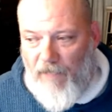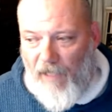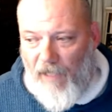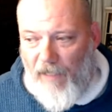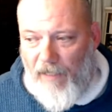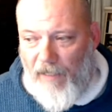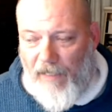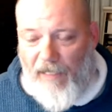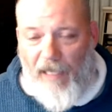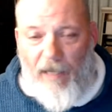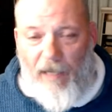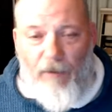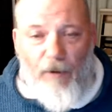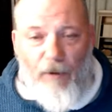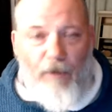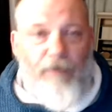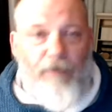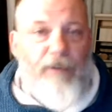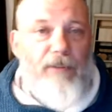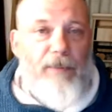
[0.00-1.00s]
and I don't
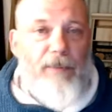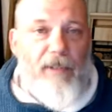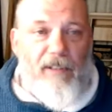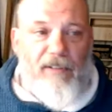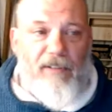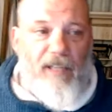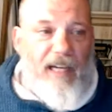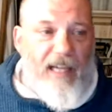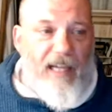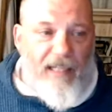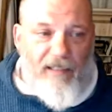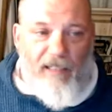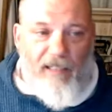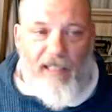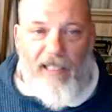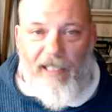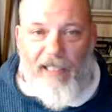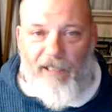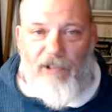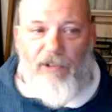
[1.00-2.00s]
know if it's because I had the
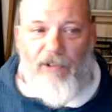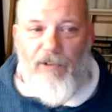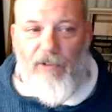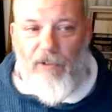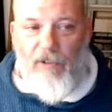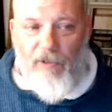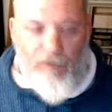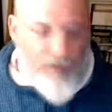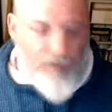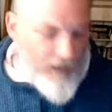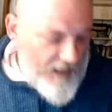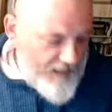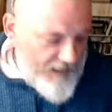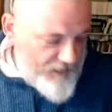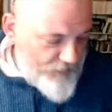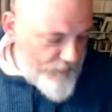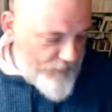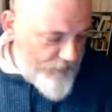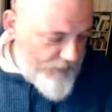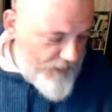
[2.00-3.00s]
connections to those
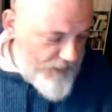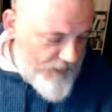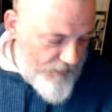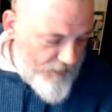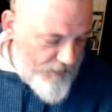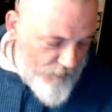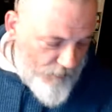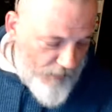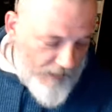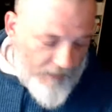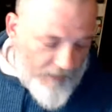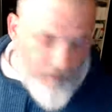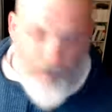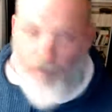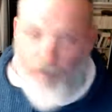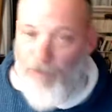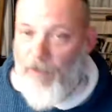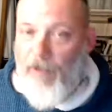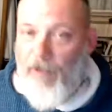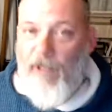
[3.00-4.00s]
guys over the years where I
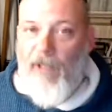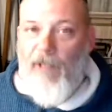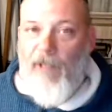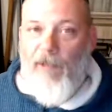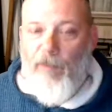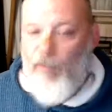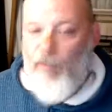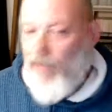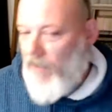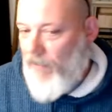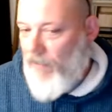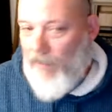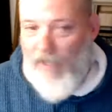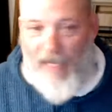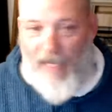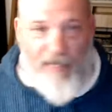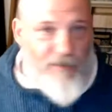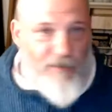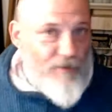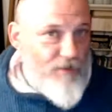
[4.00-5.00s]
was doing
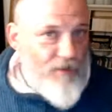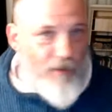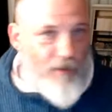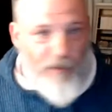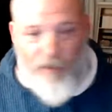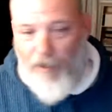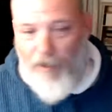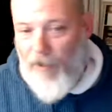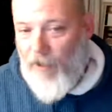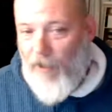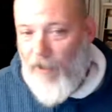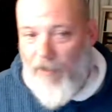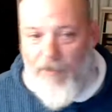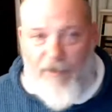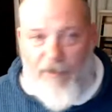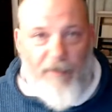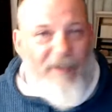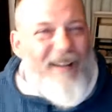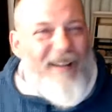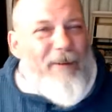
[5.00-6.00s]
breathalyzers on
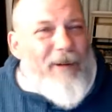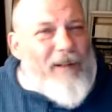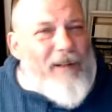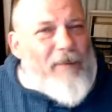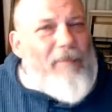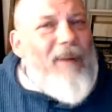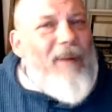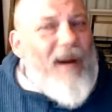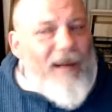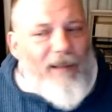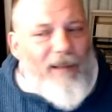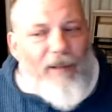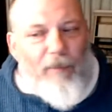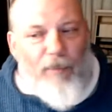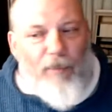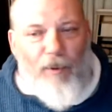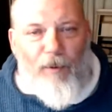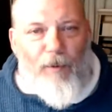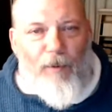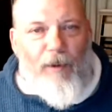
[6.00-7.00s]
cars. And I mean, I ran the
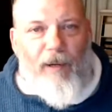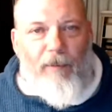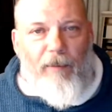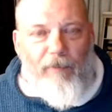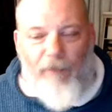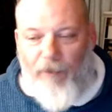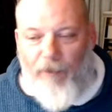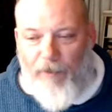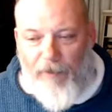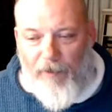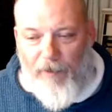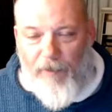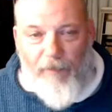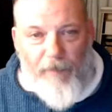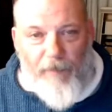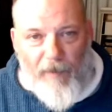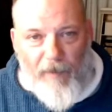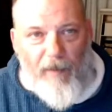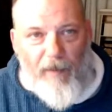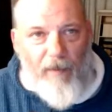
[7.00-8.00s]
pilot program for
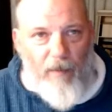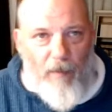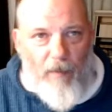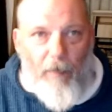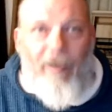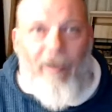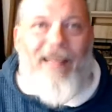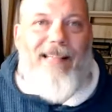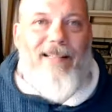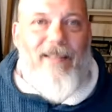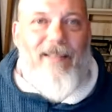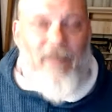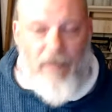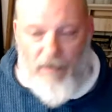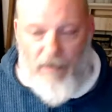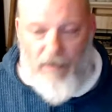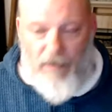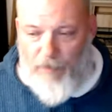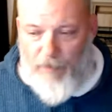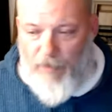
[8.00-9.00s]
the BAID
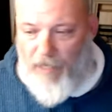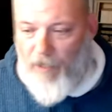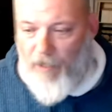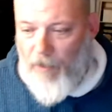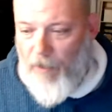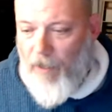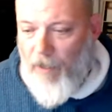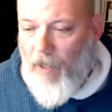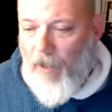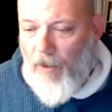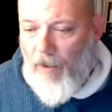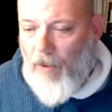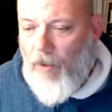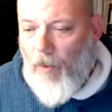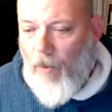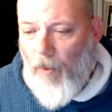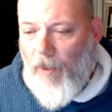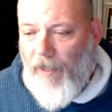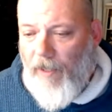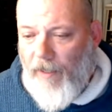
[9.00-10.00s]
system here in
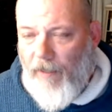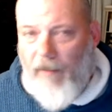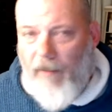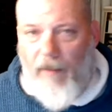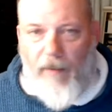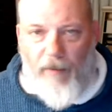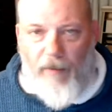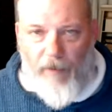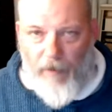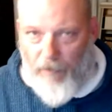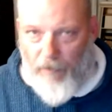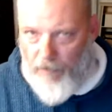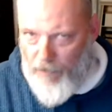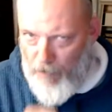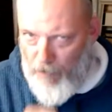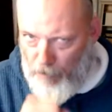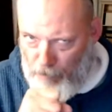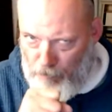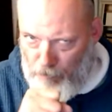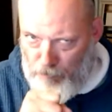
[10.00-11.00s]
Illinois, the
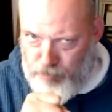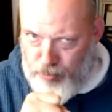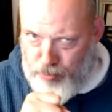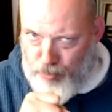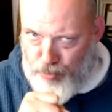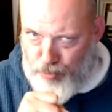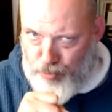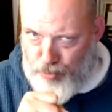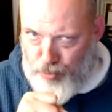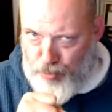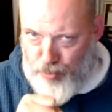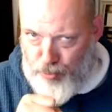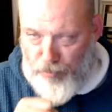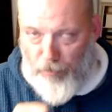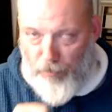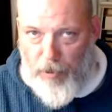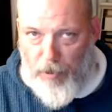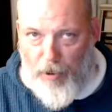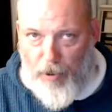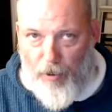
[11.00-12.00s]

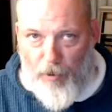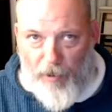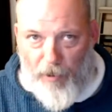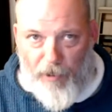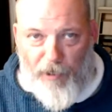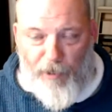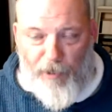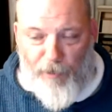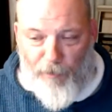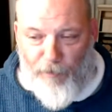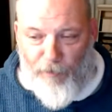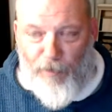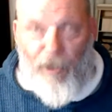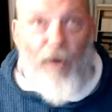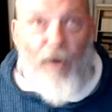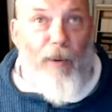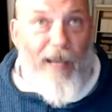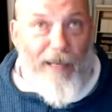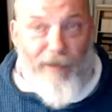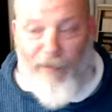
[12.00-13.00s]

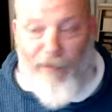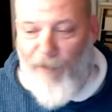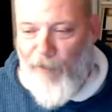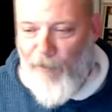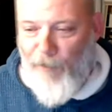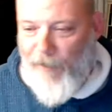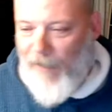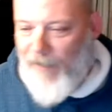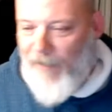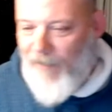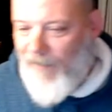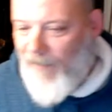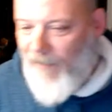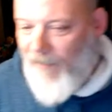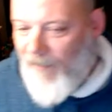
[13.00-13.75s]
blow and go kind of